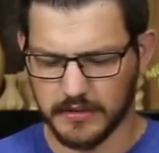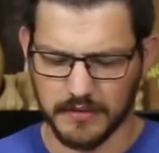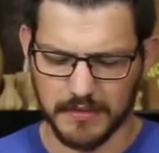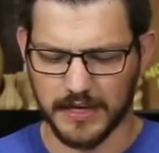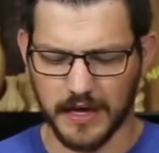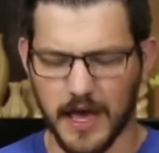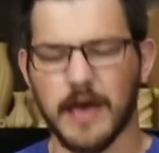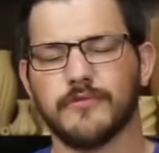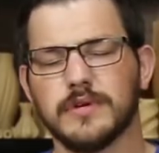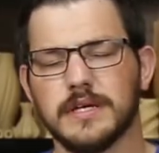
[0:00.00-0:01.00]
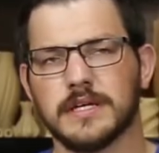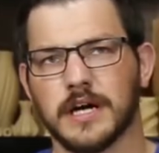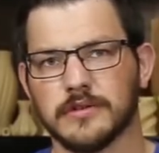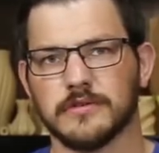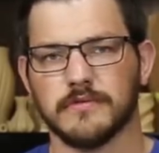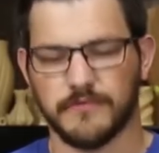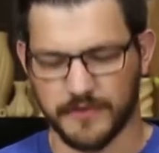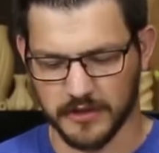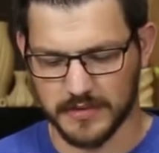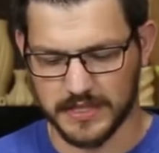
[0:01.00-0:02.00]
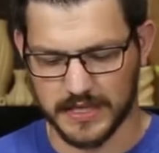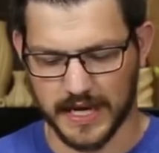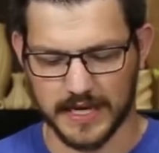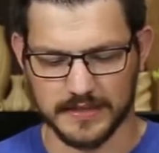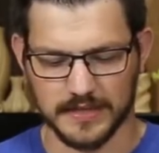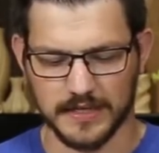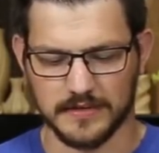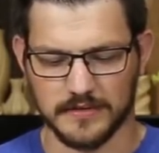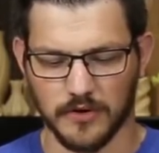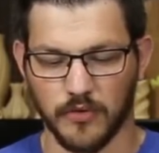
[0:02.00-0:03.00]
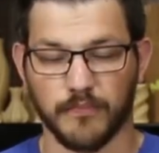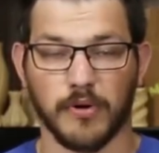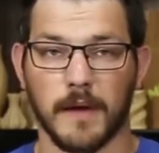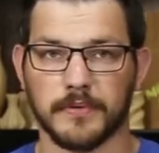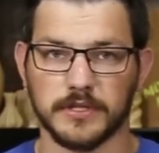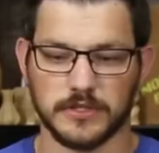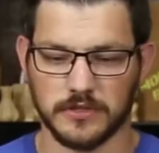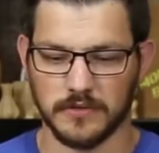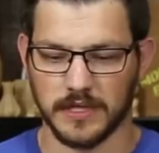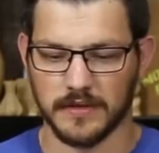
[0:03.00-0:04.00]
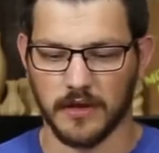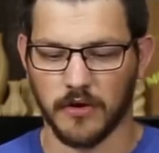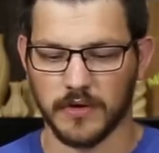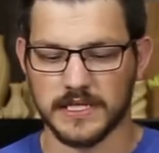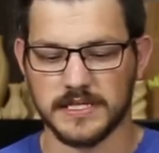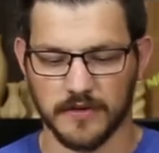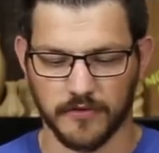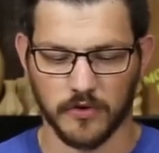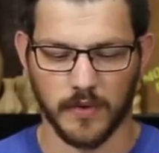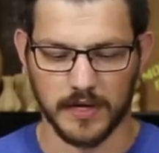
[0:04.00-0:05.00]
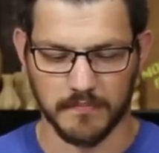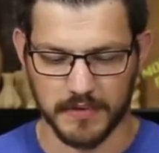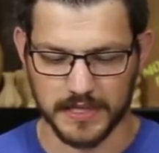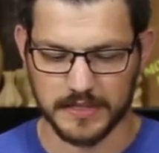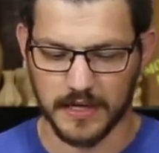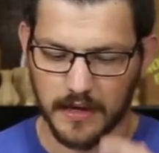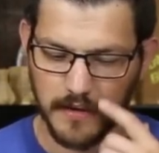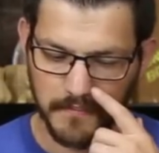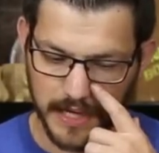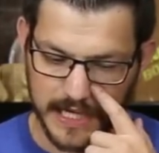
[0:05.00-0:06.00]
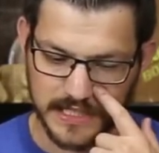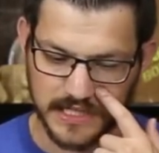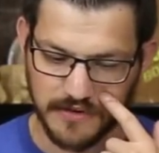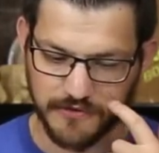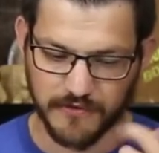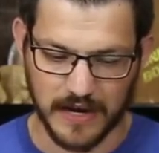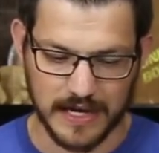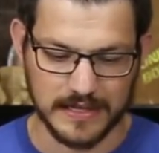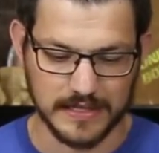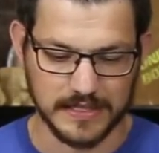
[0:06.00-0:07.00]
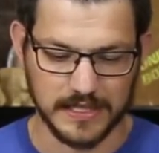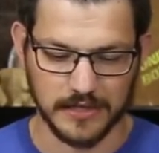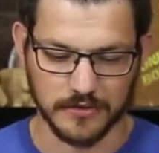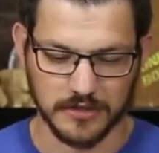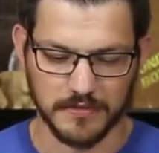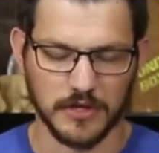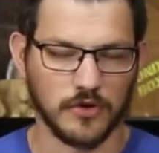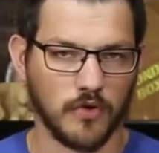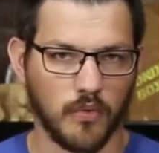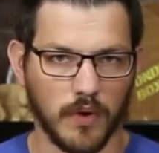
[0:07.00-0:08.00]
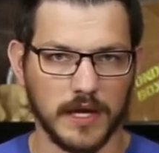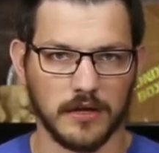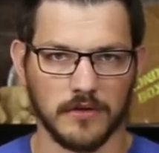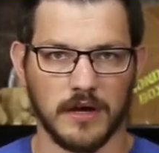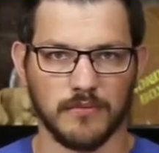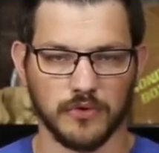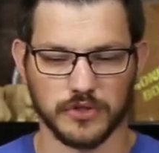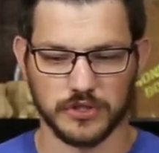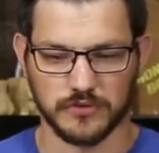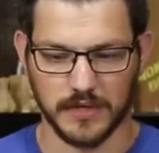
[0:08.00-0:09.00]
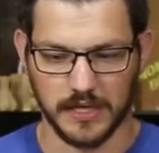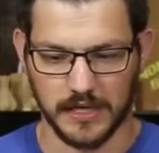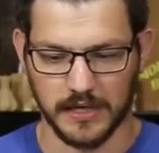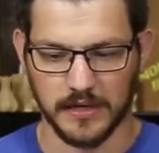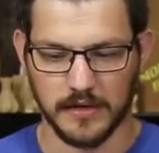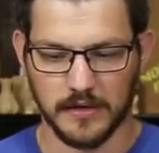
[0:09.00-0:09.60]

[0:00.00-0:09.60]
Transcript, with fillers: I mean, every color filament has its own properties to it and they all can differ quite a bit, but I did find the teal to be quite a lot more stringy,